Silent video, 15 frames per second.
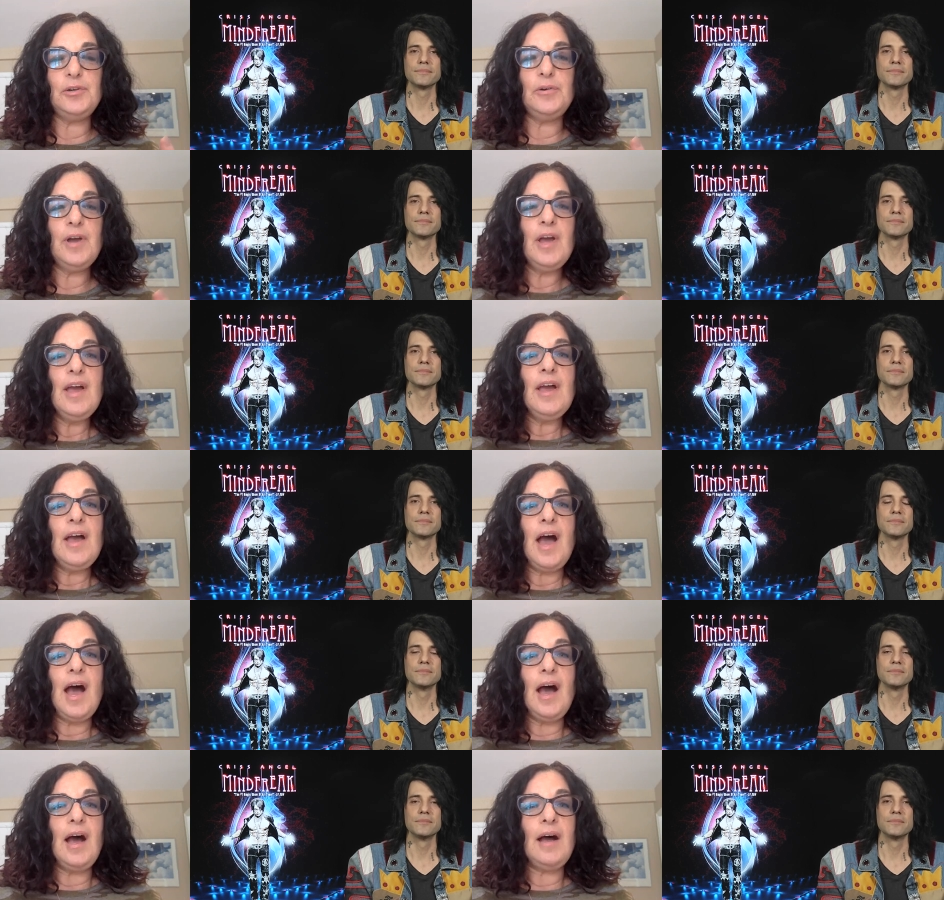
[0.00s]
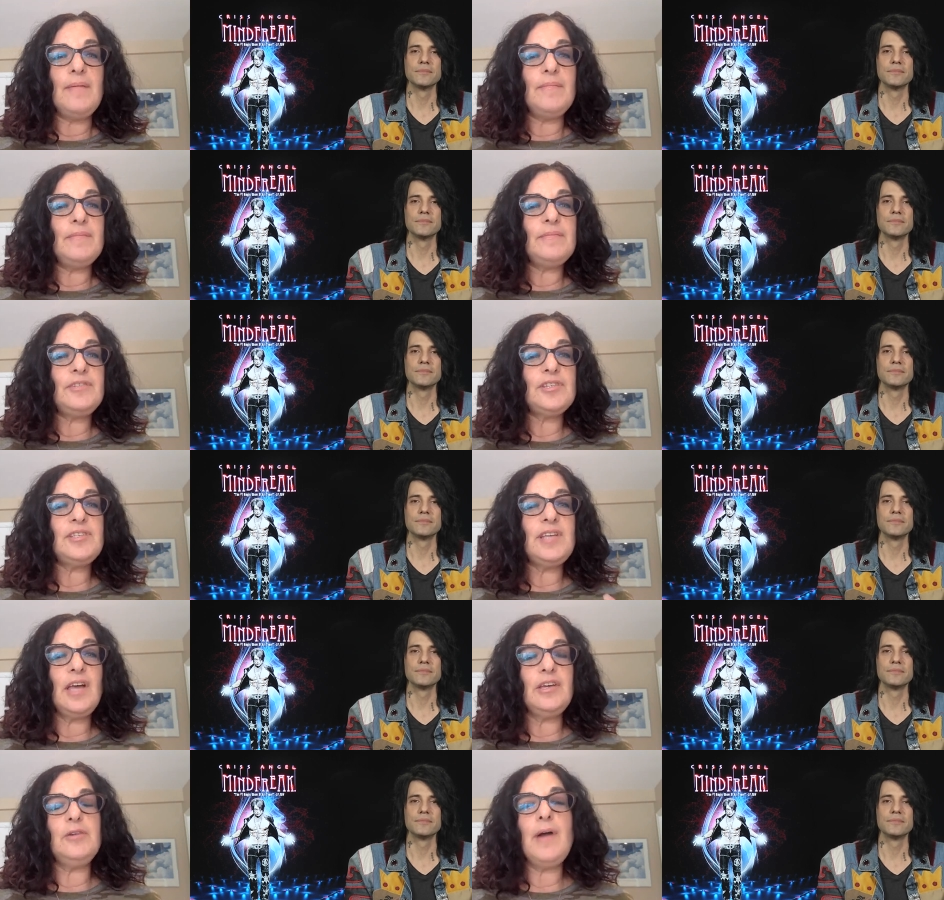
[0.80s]
Speaker 1: to um,
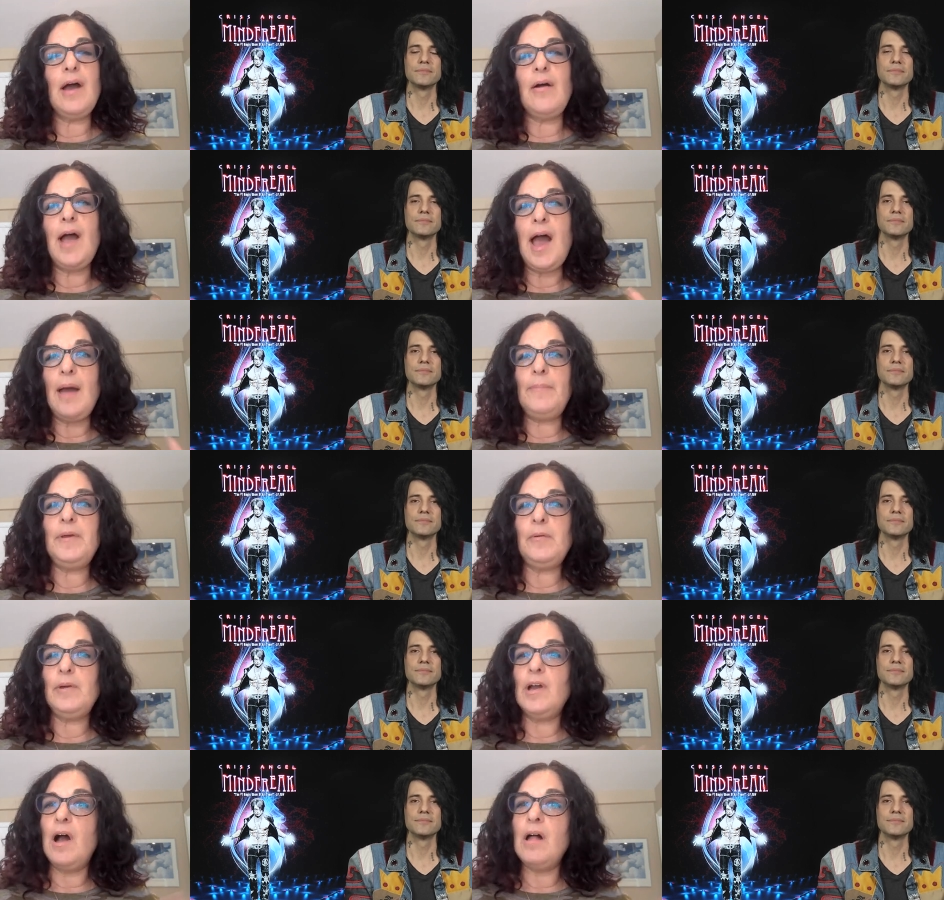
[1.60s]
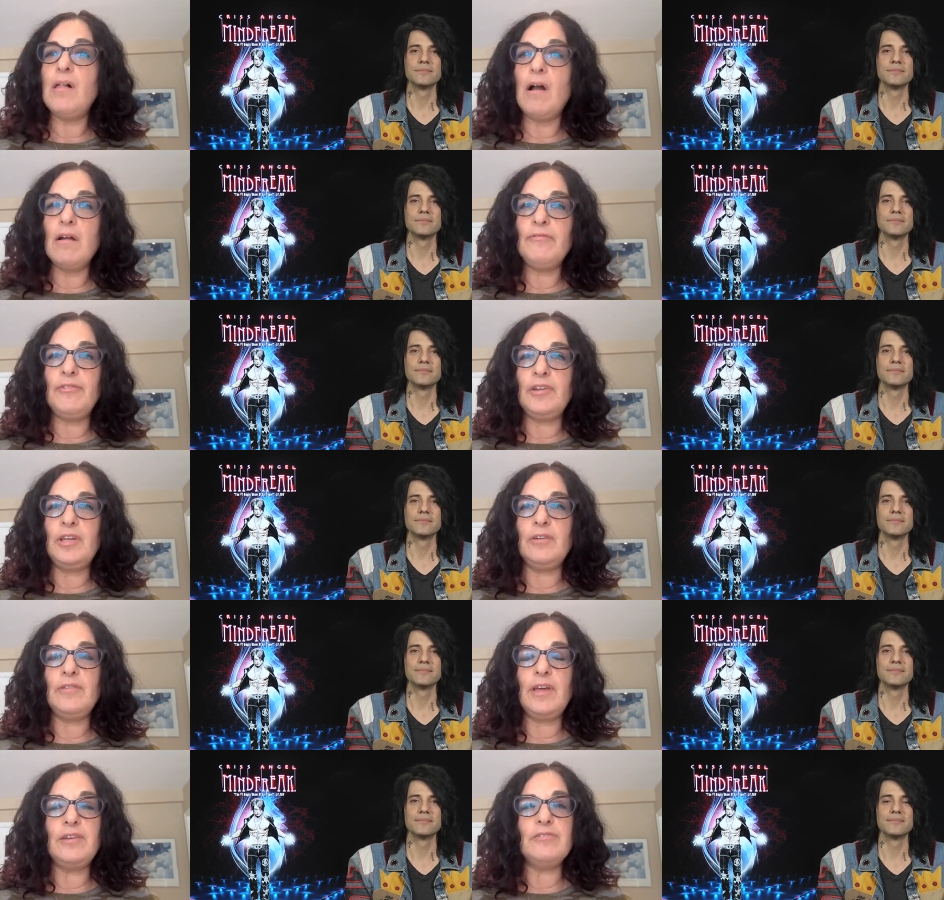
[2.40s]
just tell you how happy we all are for
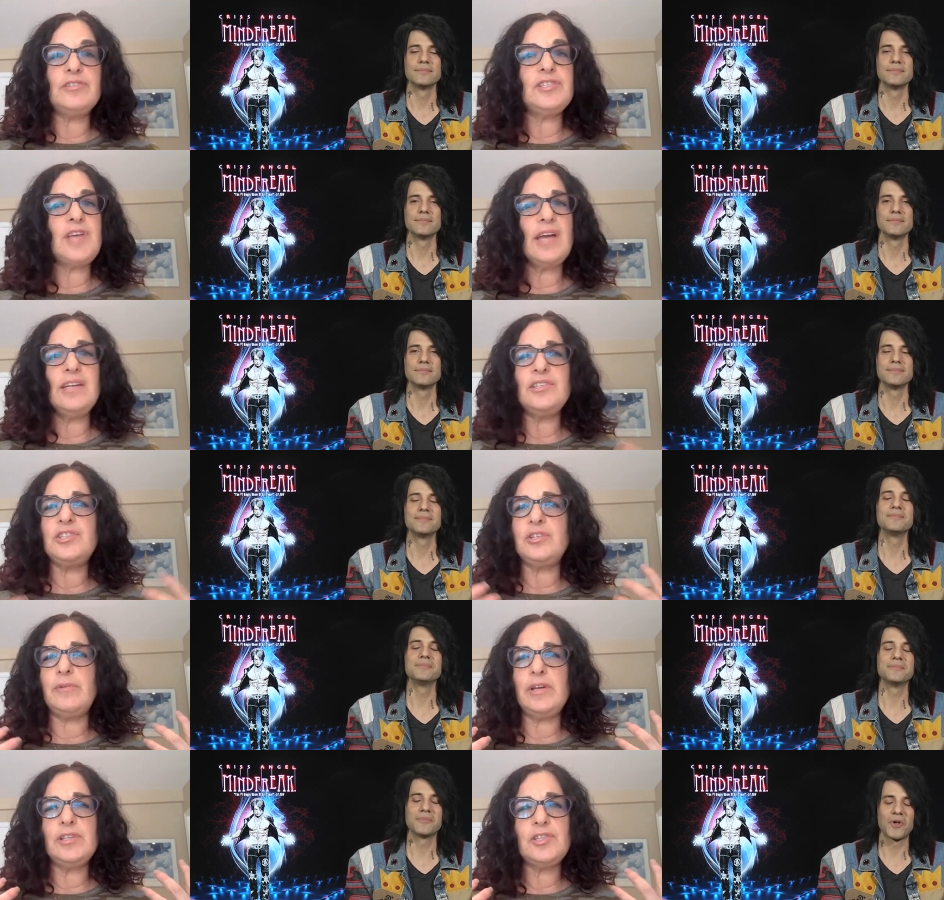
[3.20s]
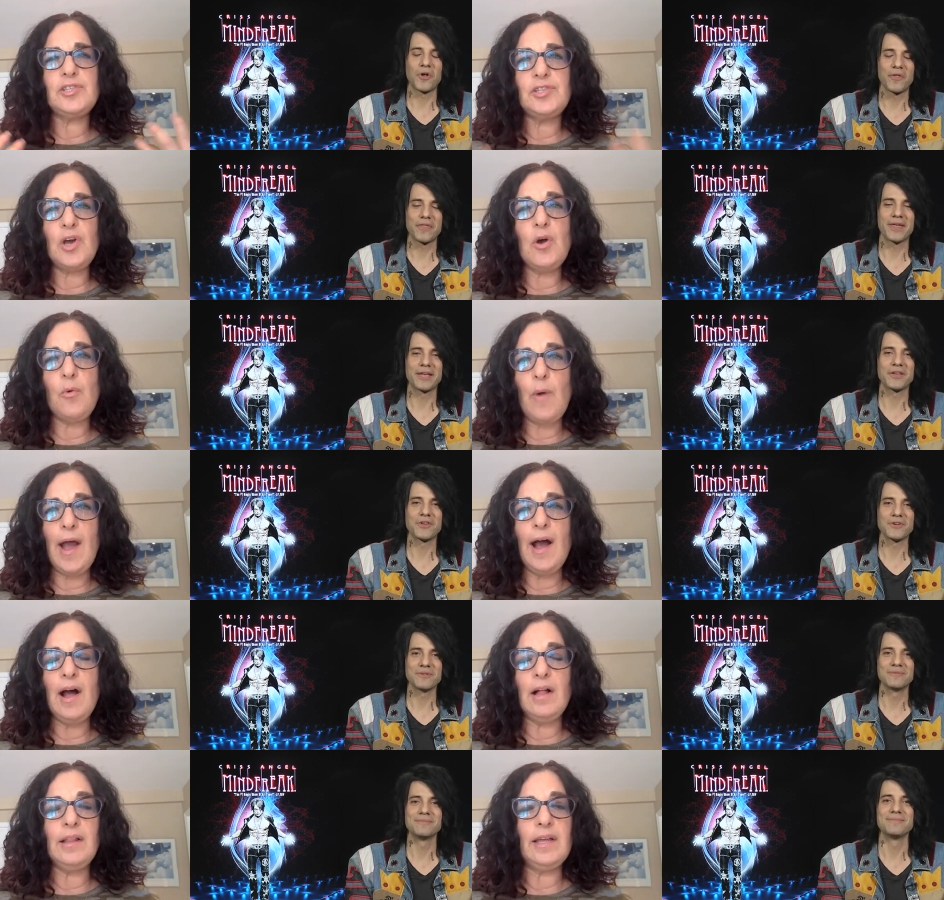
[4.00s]
you that your son is doing so
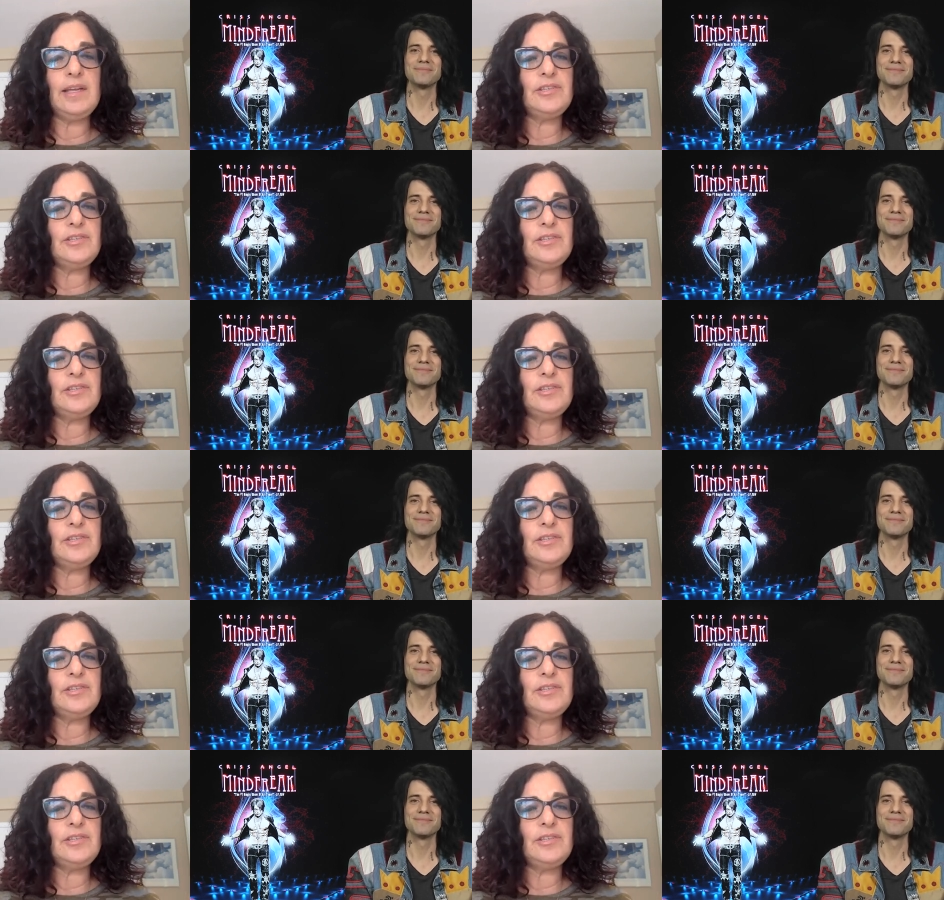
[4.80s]
well.